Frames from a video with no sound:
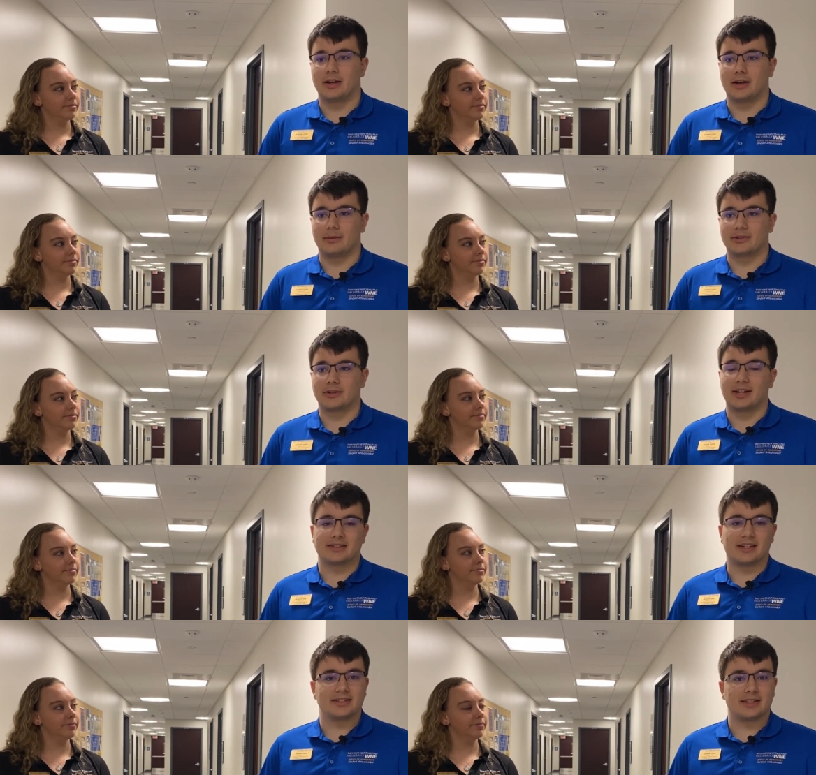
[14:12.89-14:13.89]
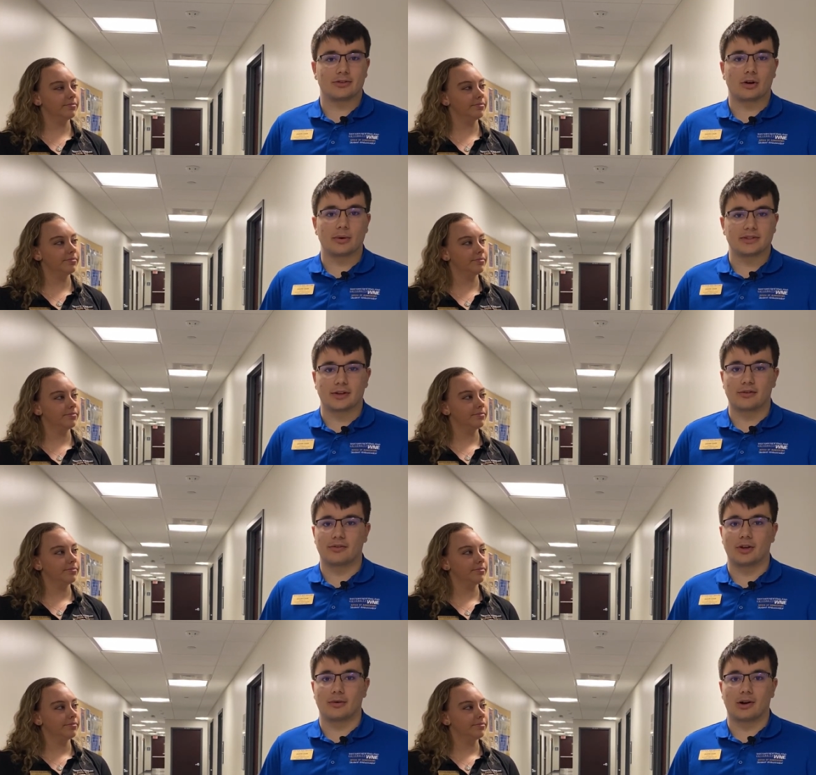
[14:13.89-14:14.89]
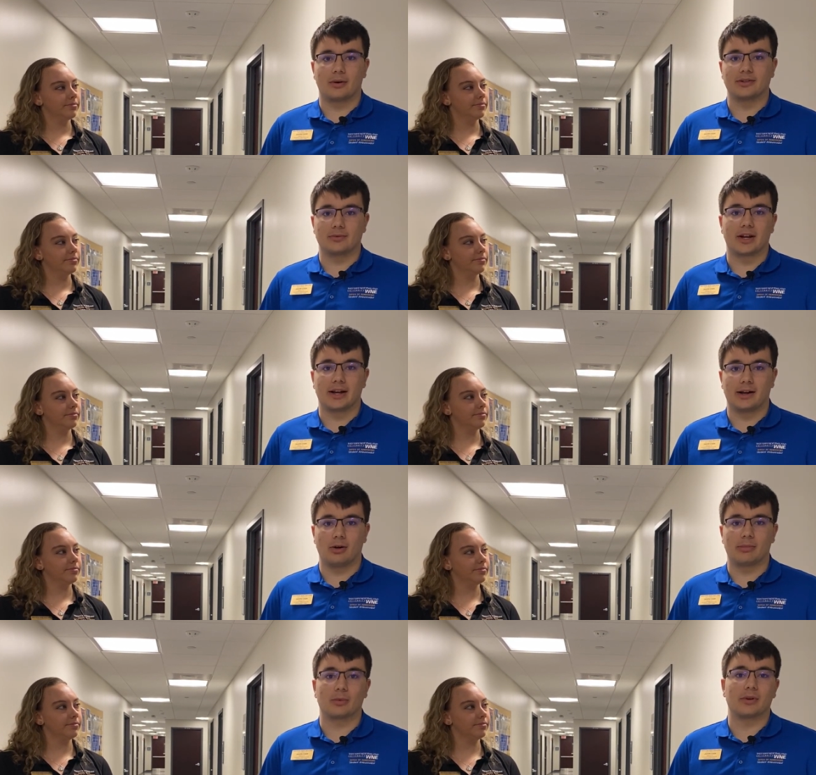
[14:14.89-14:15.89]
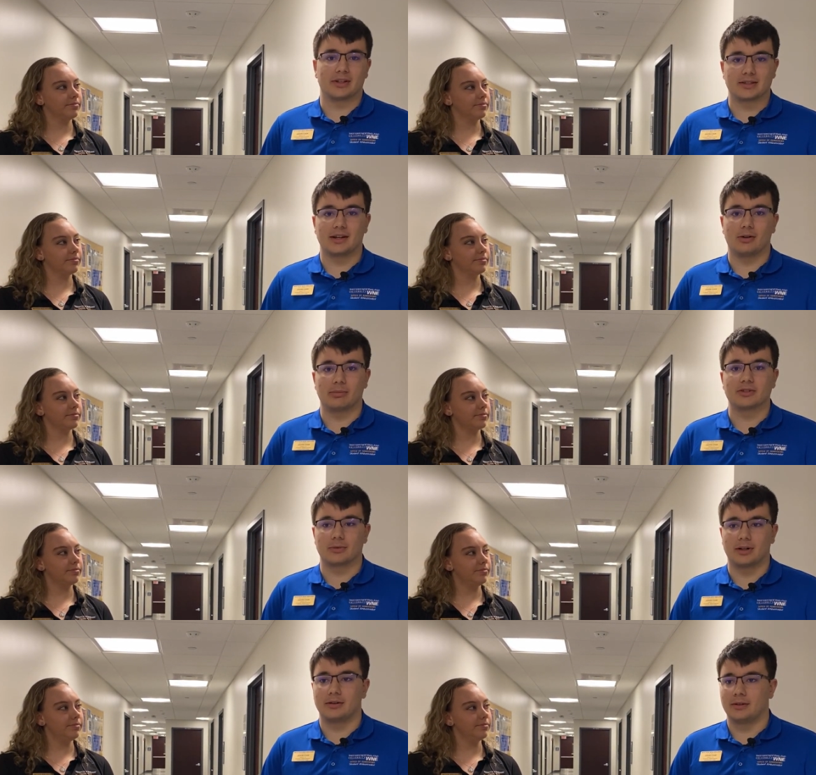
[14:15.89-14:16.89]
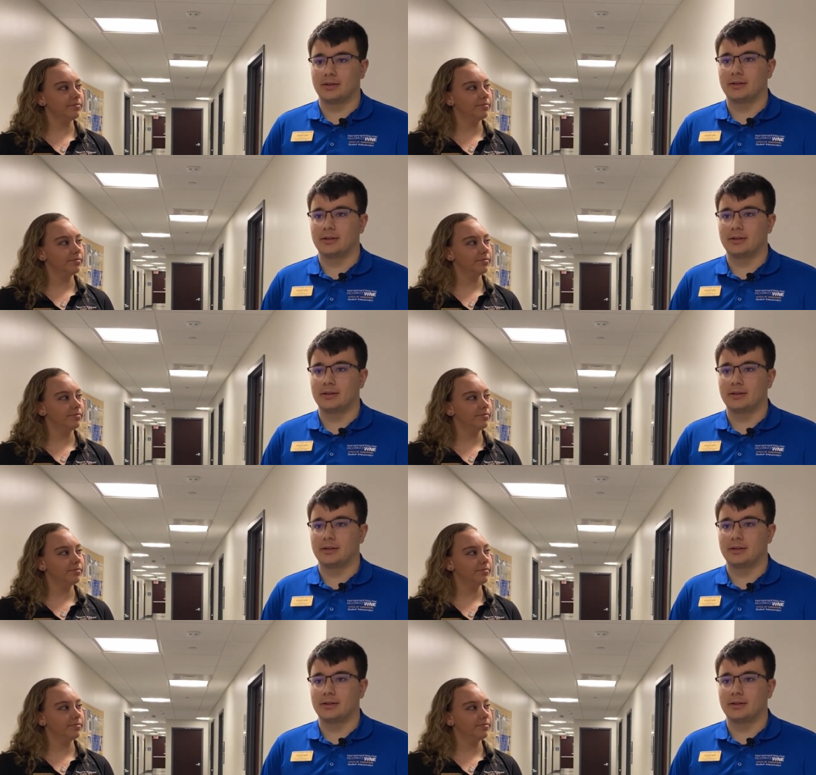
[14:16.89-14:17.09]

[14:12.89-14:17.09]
Speaker 1: Um, so yeah, it's nice that they're always there for you and always ready to help and willing to help as well.